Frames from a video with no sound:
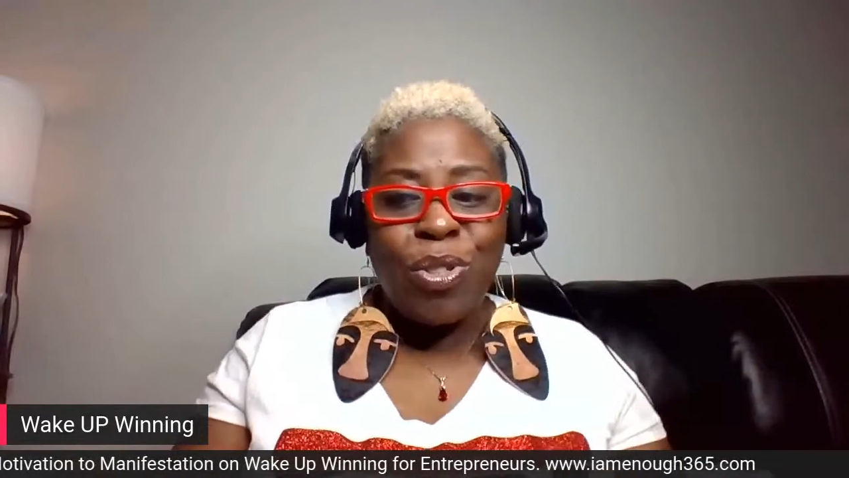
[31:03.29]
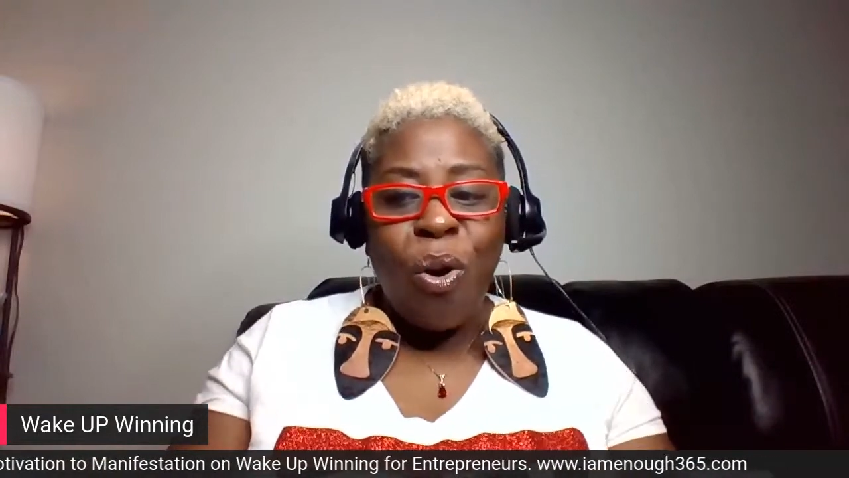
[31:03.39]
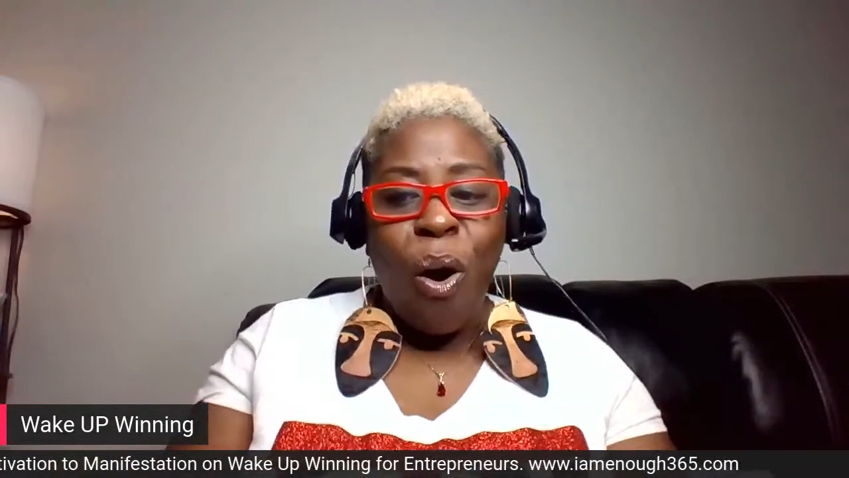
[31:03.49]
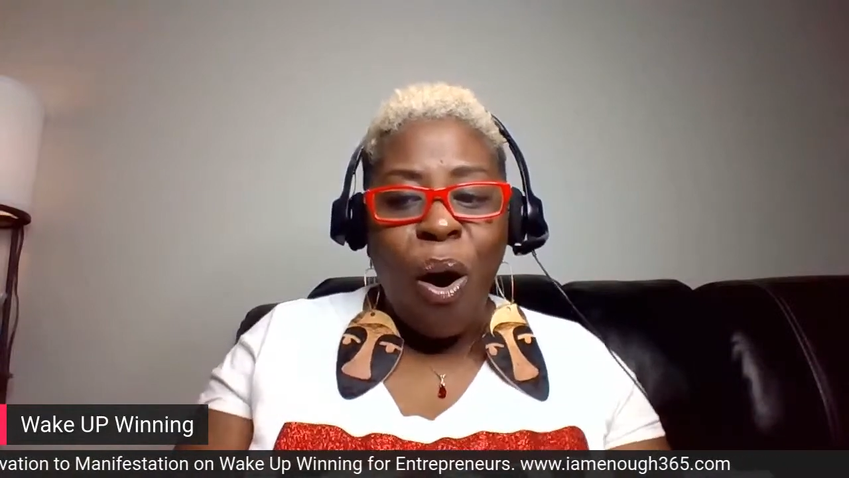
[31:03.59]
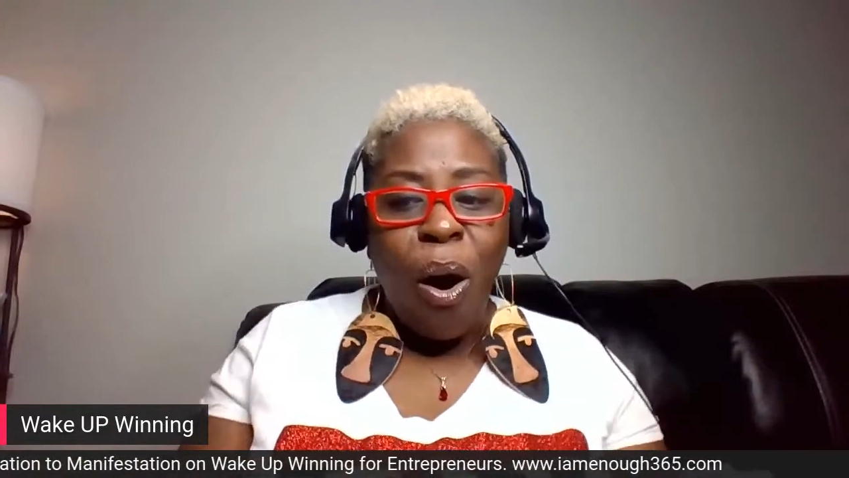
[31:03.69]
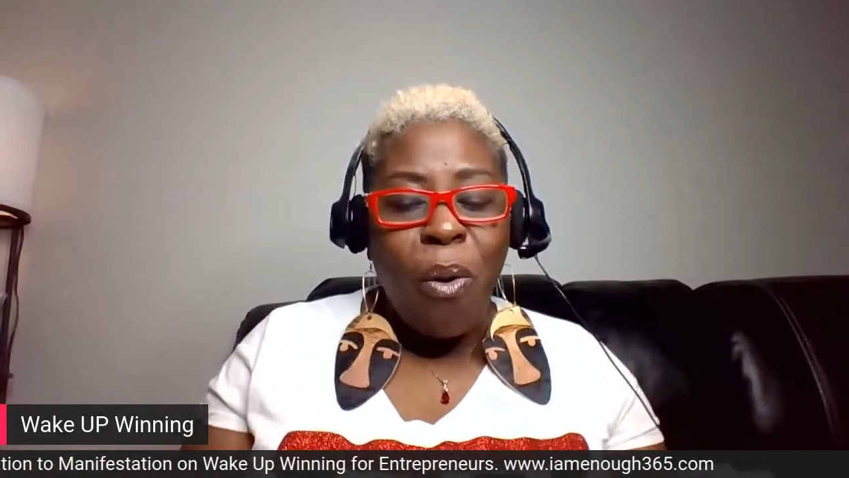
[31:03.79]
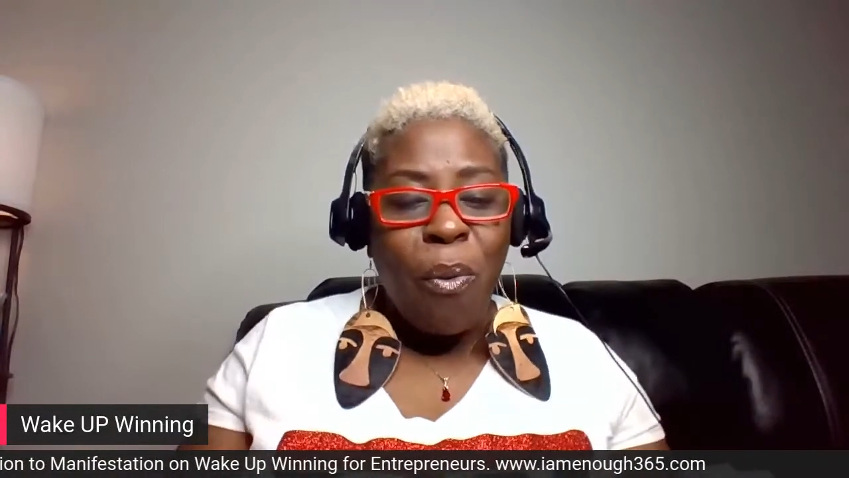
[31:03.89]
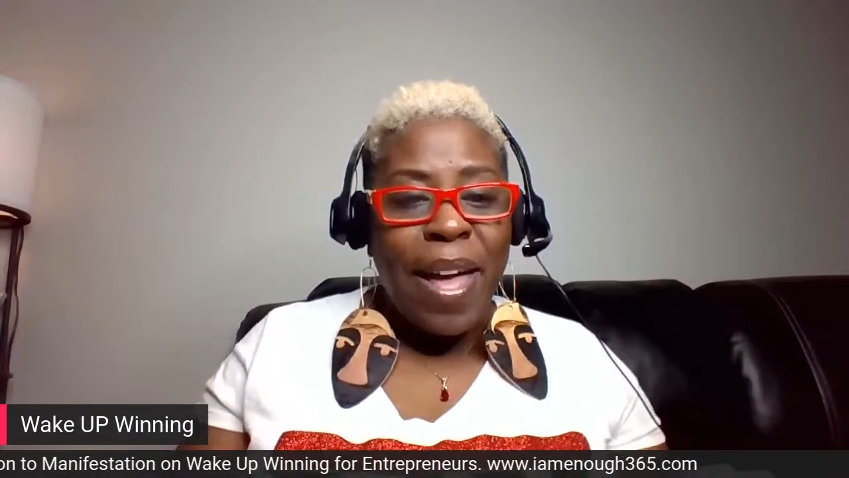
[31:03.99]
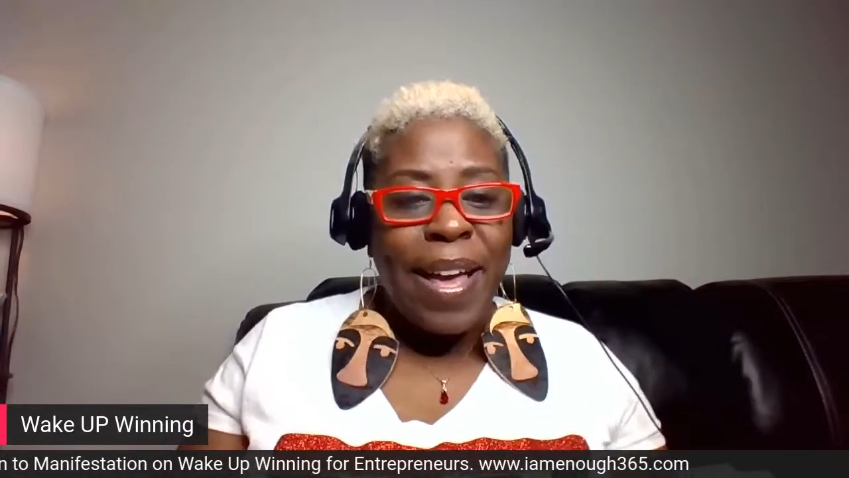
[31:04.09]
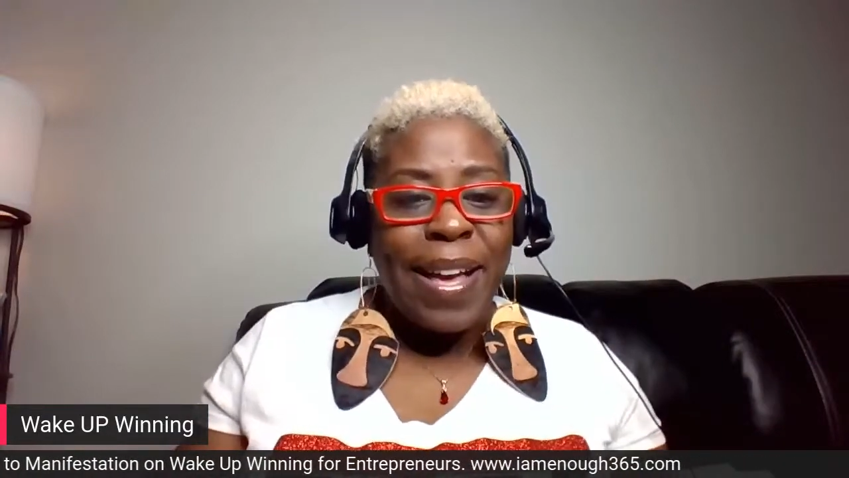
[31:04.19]
So
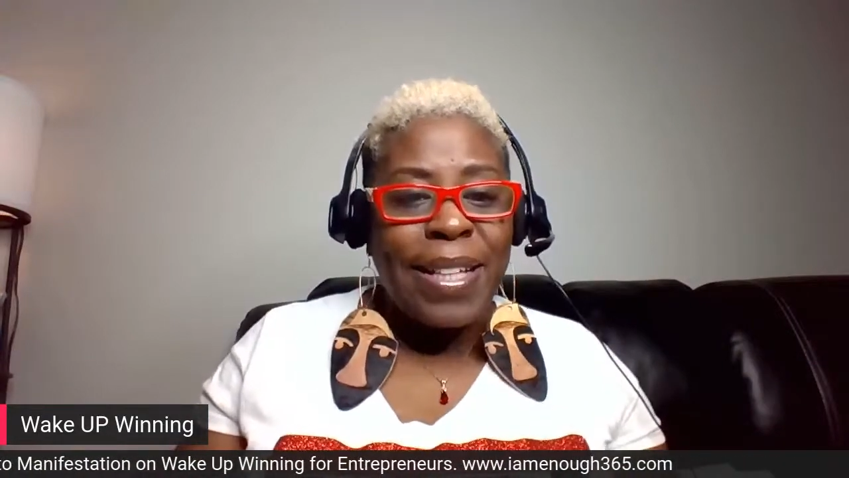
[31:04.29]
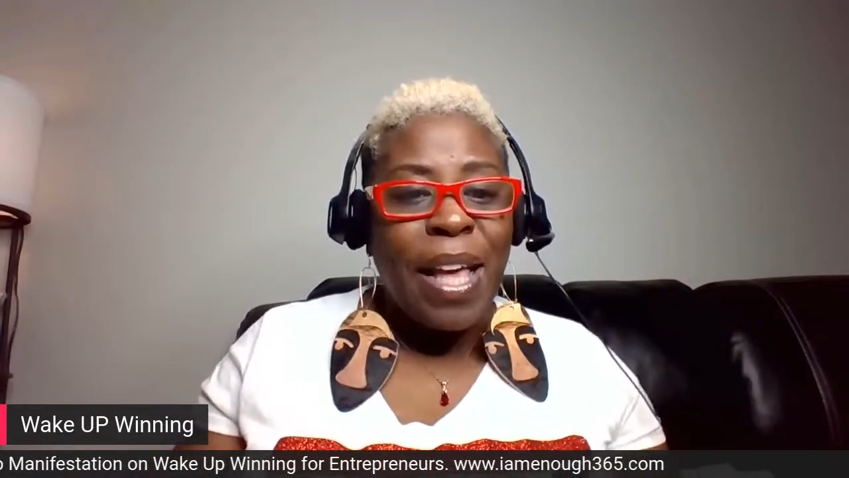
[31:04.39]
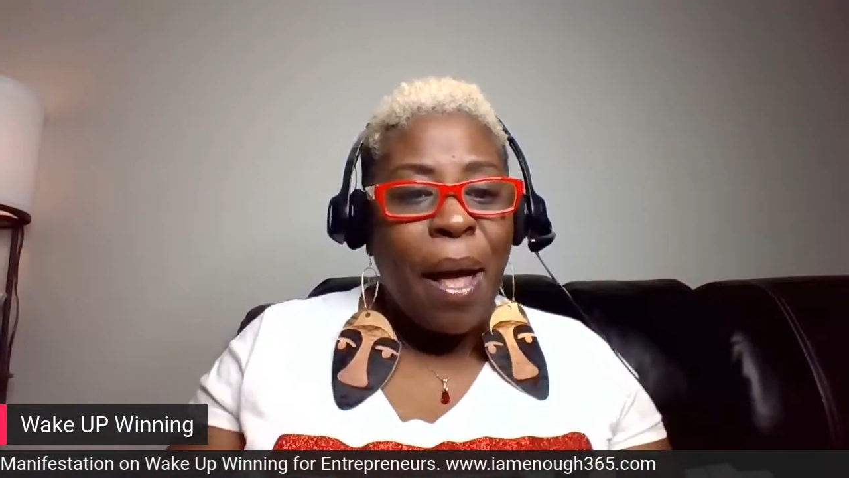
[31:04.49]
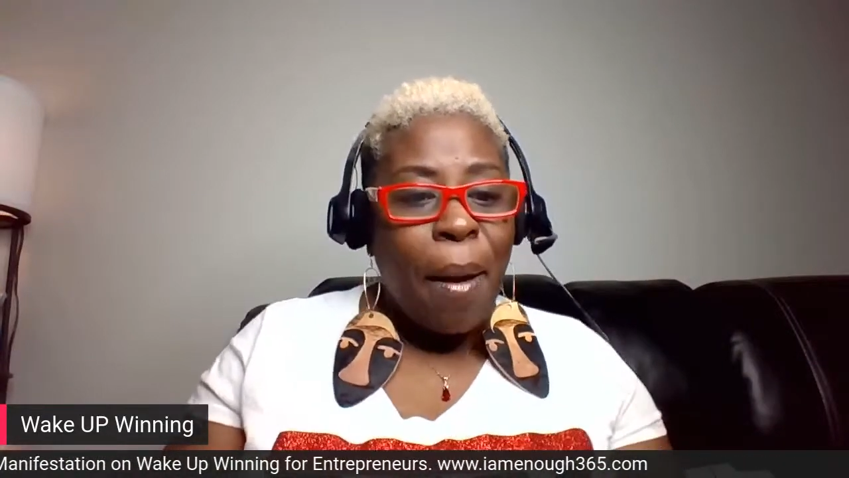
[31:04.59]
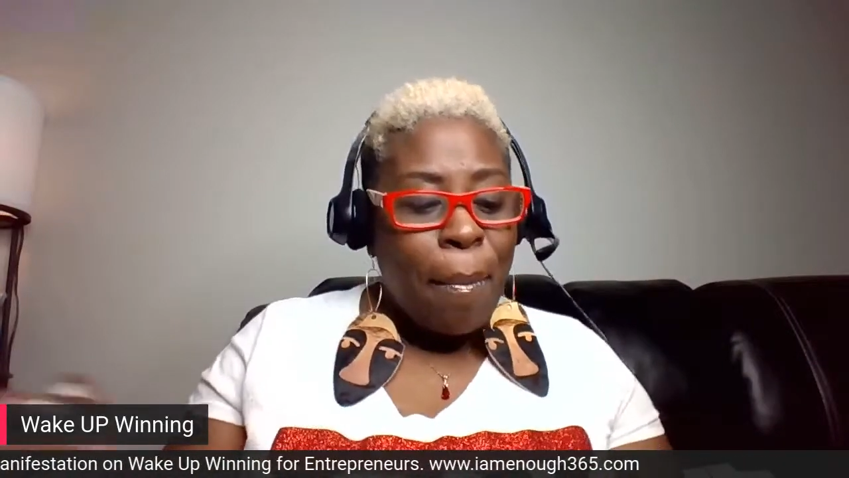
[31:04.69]
always